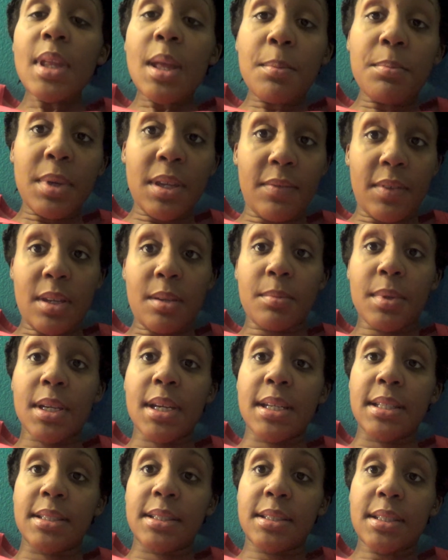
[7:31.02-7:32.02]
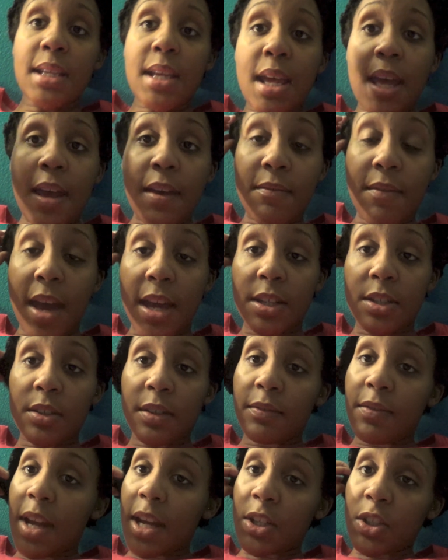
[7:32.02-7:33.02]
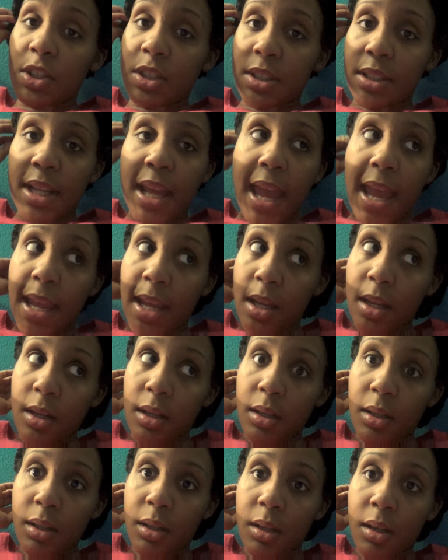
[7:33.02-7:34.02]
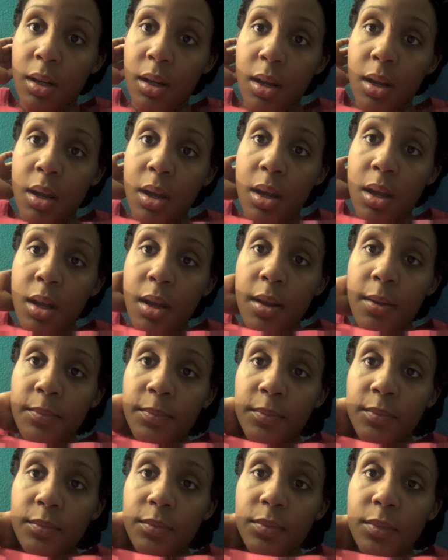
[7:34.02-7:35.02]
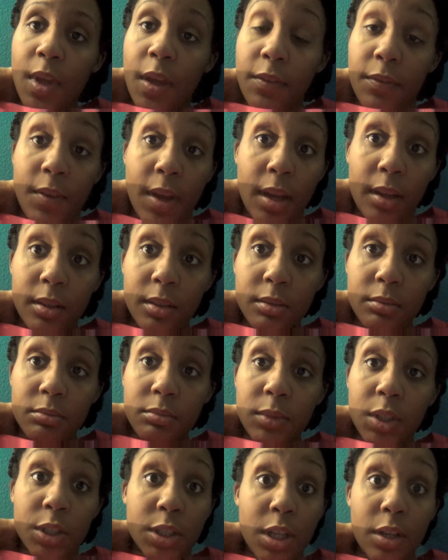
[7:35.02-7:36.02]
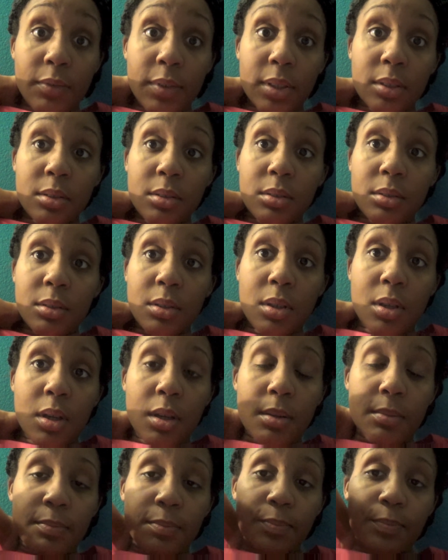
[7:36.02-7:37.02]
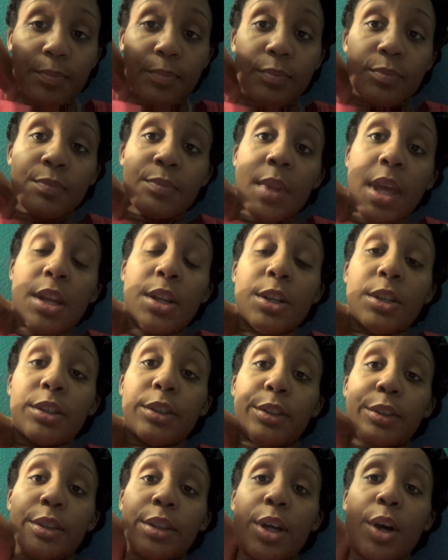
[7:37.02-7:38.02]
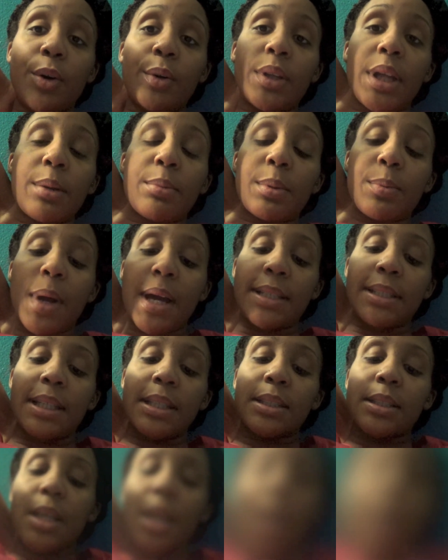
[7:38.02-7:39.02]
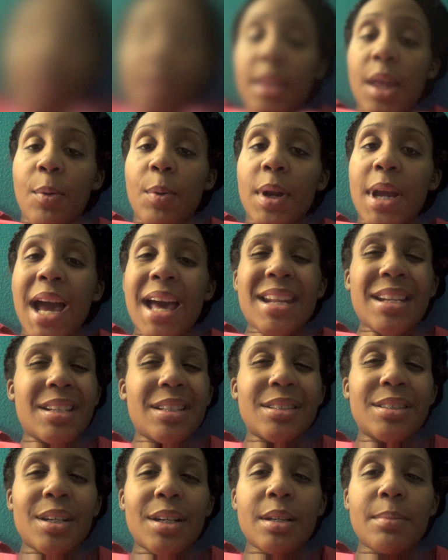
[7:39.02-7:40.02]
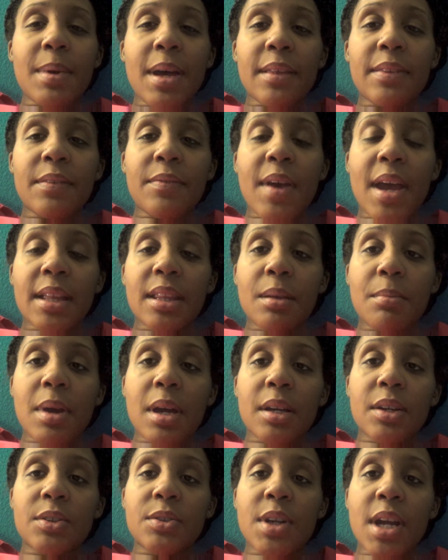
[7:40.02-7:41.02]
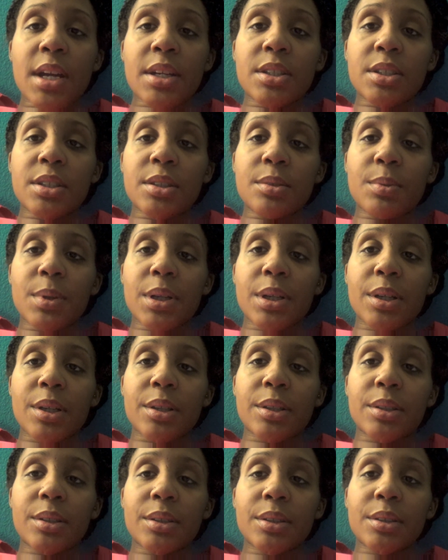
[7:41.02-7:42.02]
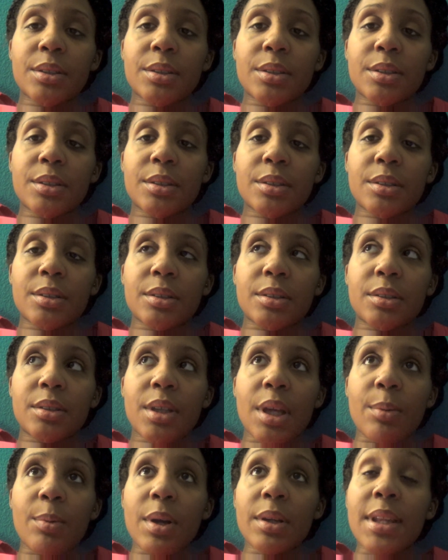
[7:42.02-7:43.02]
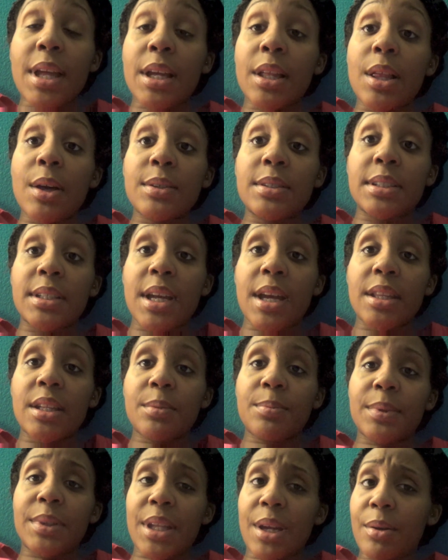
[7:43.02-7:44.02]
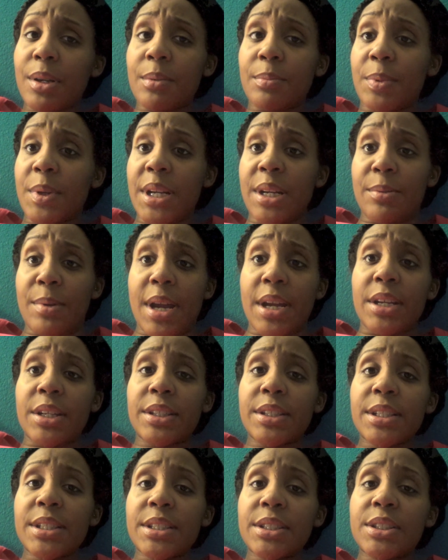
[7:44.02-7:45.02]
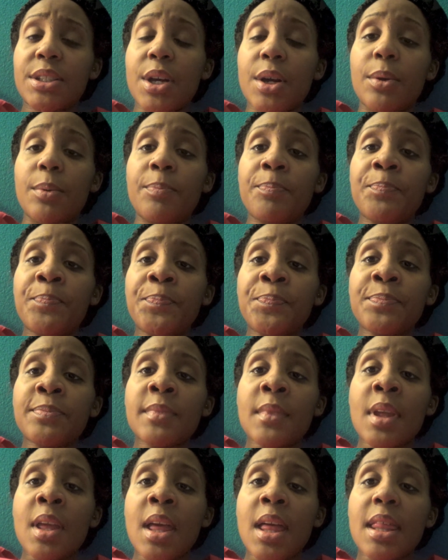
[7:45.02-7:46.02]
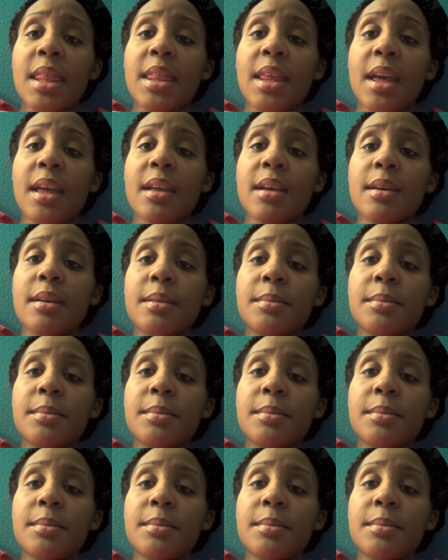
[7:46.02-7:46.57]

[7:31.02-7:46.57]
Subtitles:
BV, because vaginal infections can affect your cervix and your whole labor process. They were kind of concerned about the fact that my contractions they weren't like close together, but they were pretty regular, so they